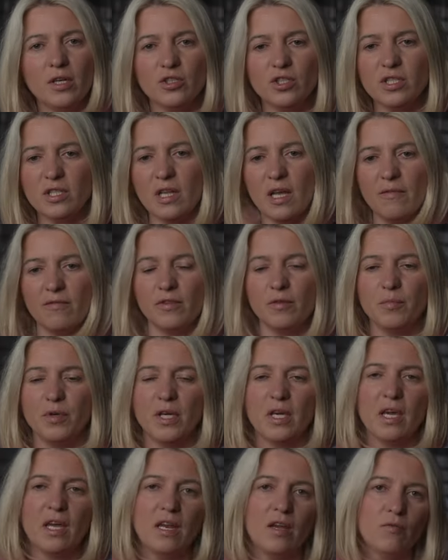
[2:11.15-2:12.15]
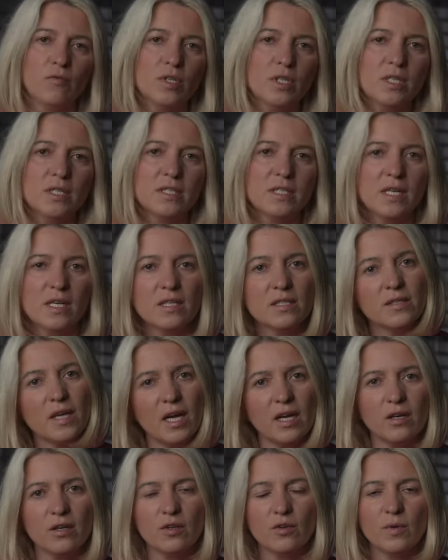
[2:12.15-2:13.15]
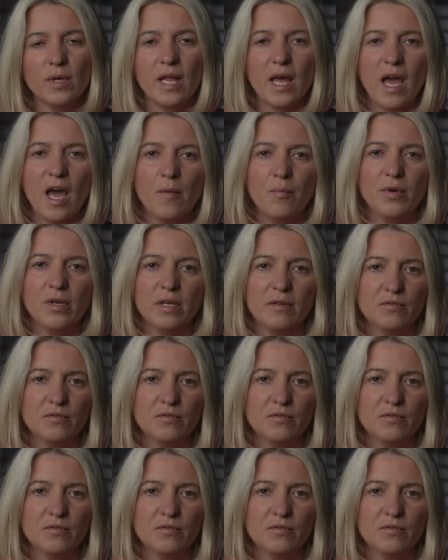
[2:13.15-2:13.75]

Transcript: just left the beginning where it says, I don't know what happened.